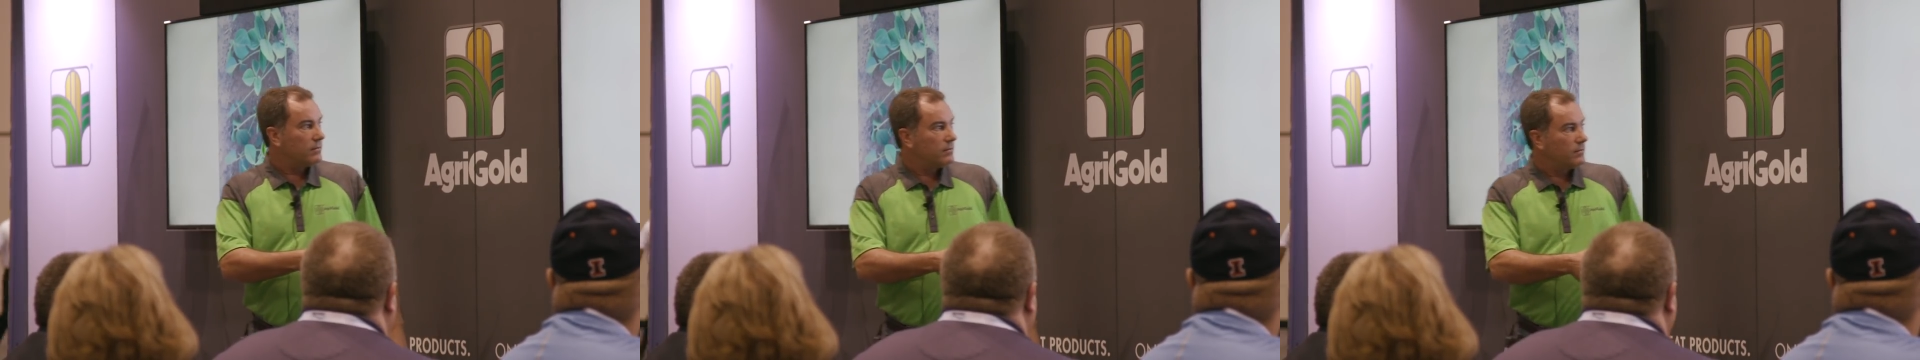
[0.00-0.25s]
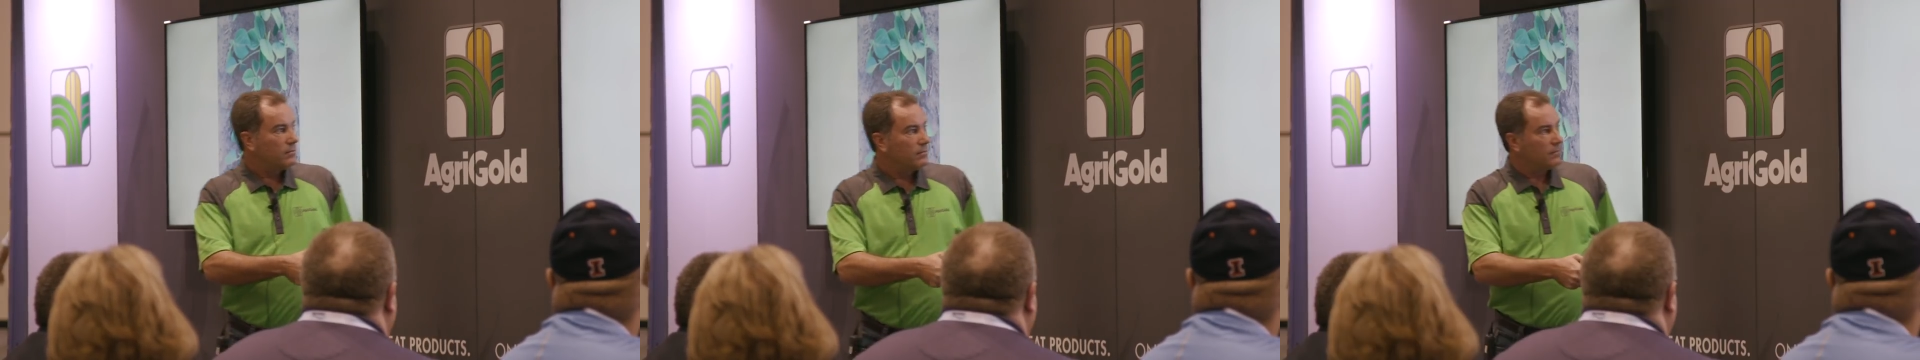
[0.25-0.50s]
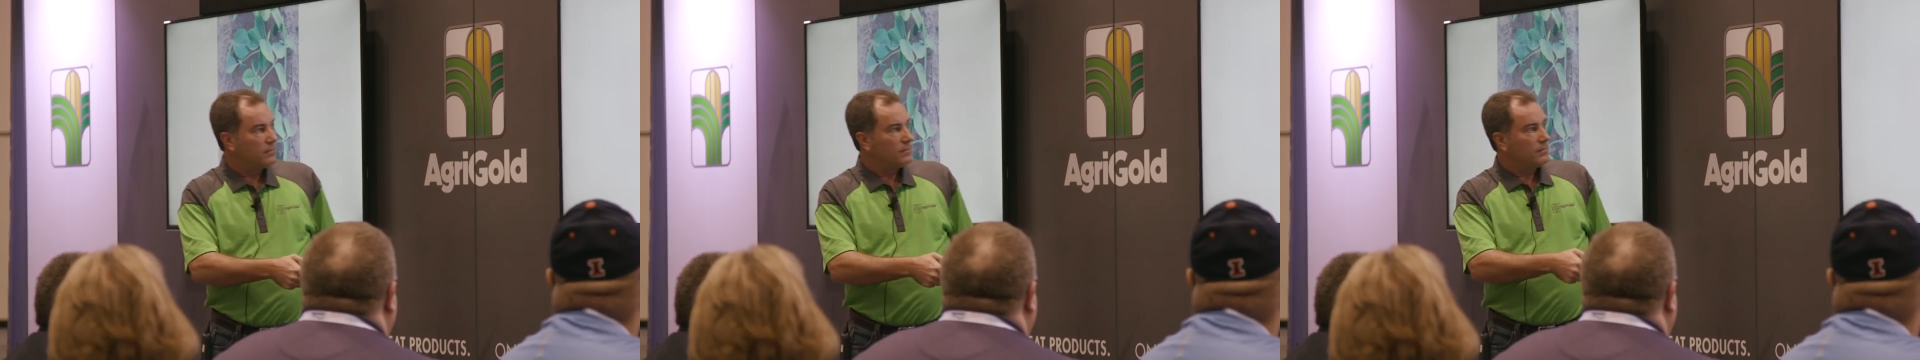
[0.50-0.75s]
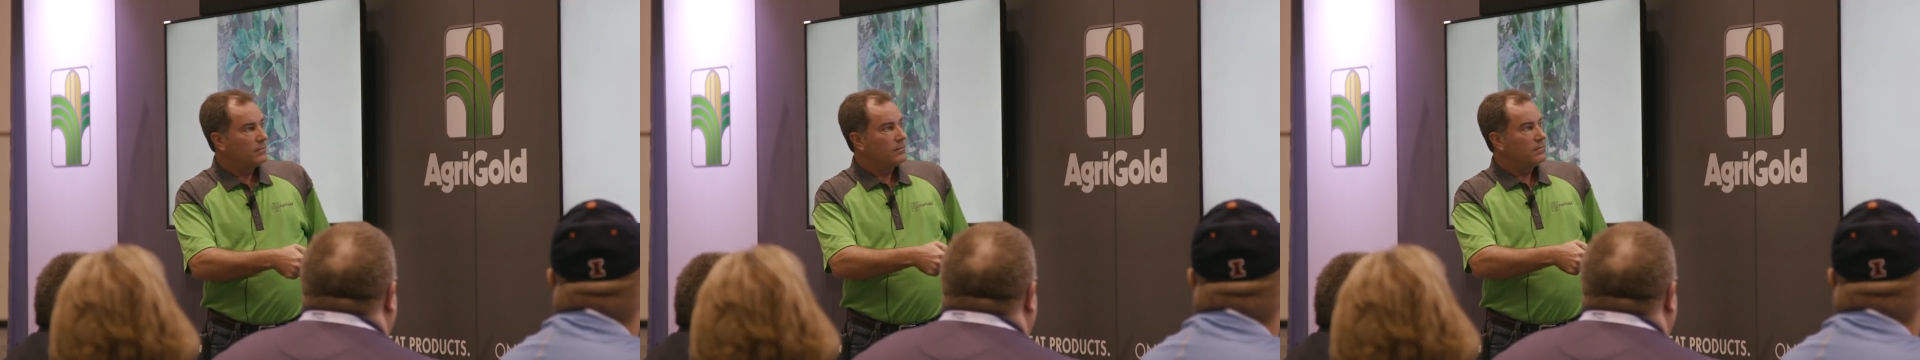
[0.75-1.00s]

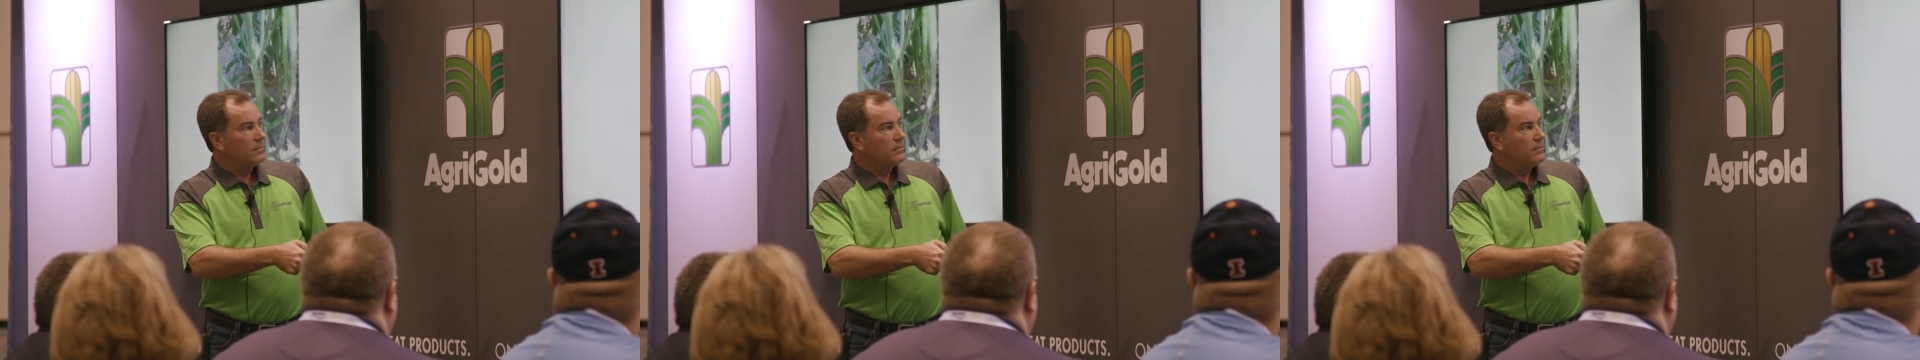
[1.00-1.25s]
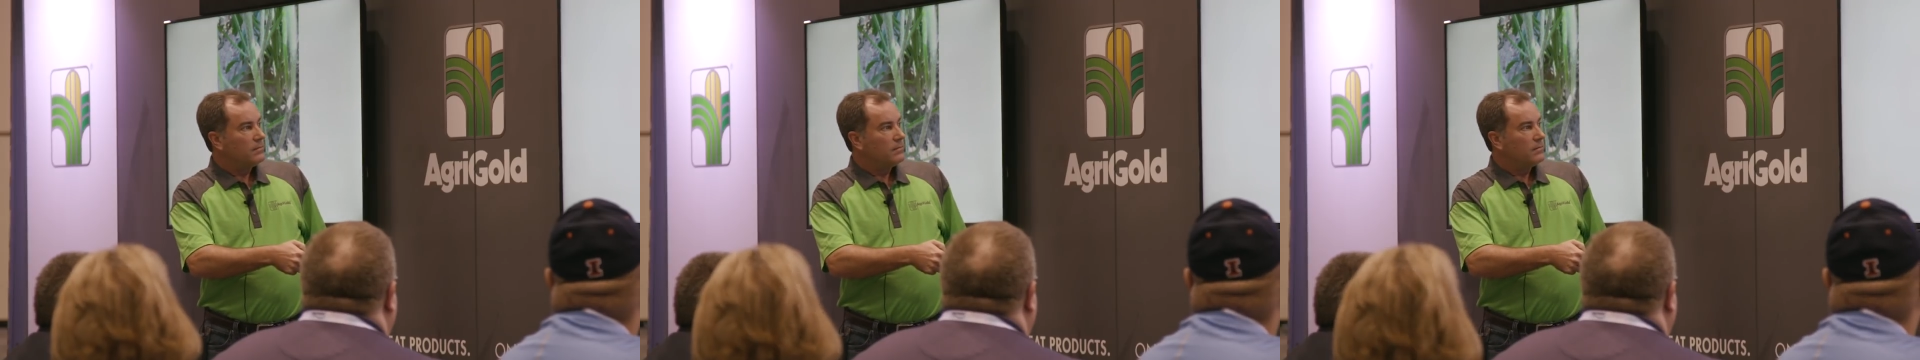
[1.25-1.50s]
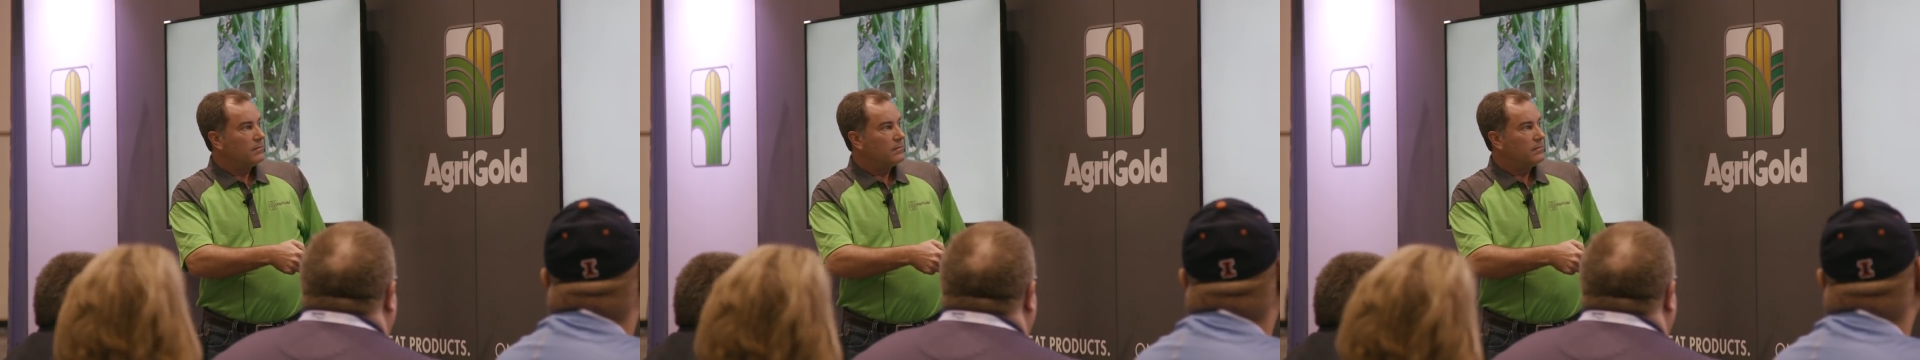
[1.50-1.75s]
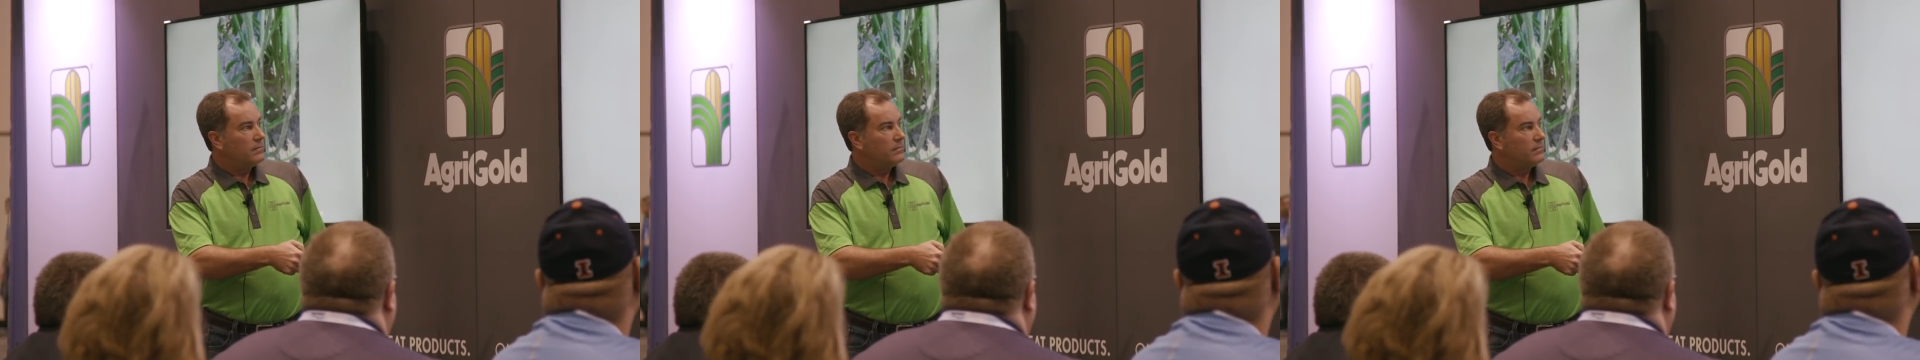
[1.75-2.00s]

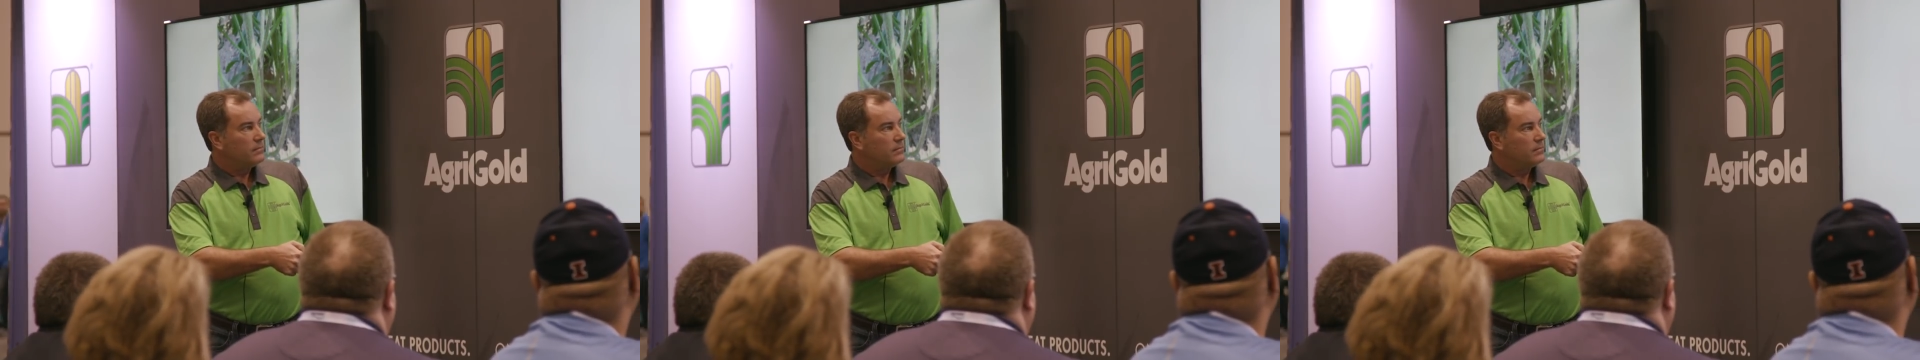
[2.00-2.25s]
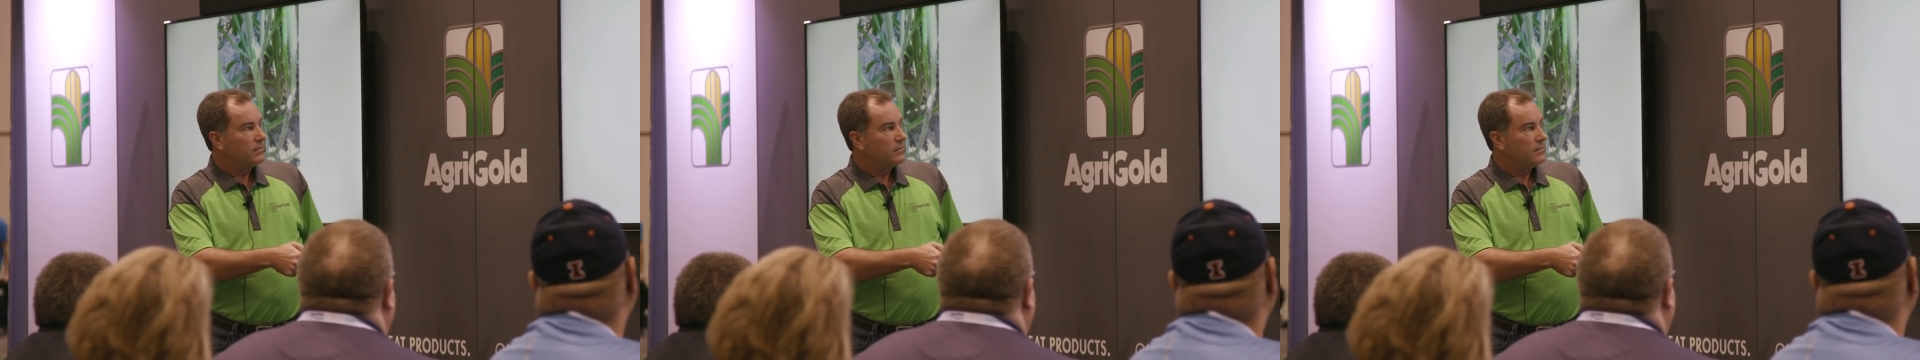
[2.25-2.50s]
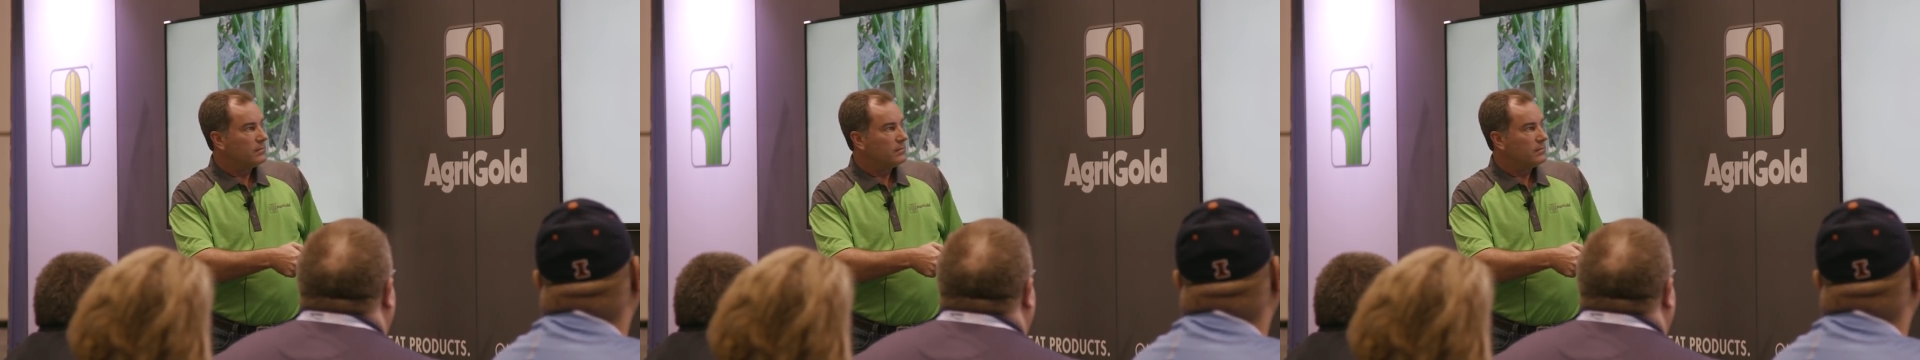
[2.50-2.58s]
(silence)